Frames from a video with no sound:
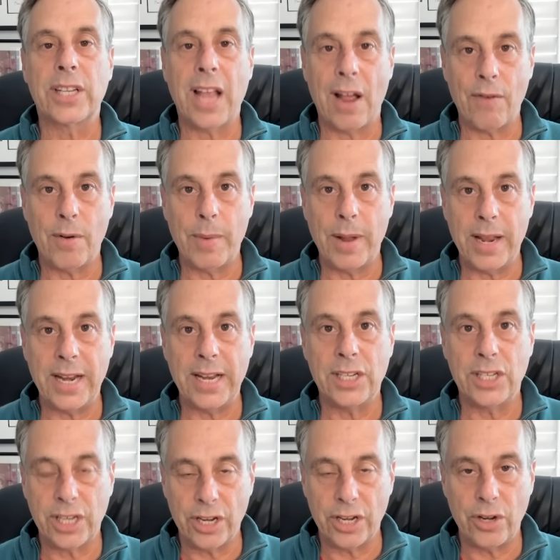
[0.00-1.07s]
Government
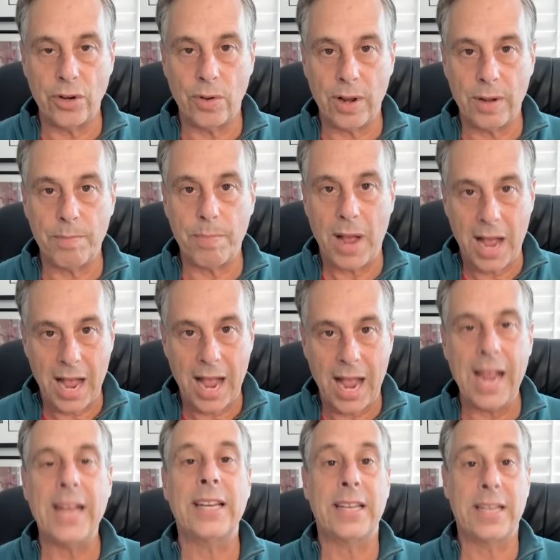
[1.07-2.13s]
is to do it
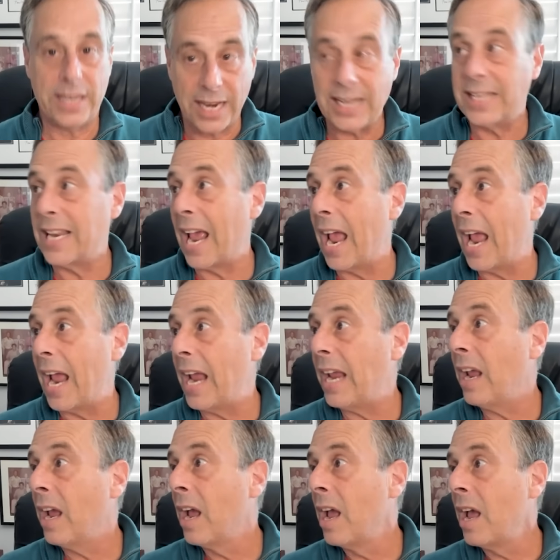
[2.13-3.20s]
by
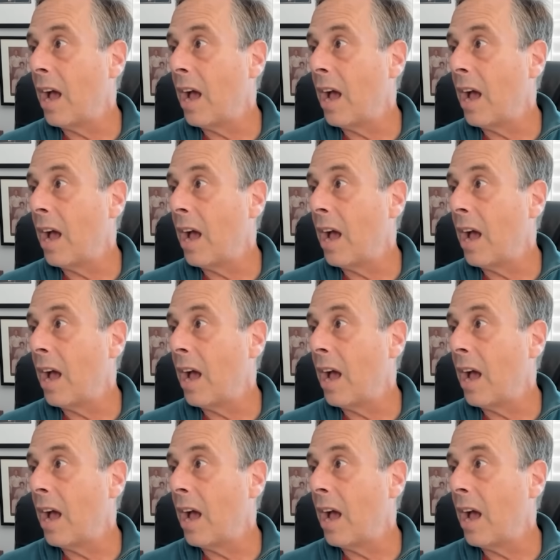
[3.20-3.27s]
today,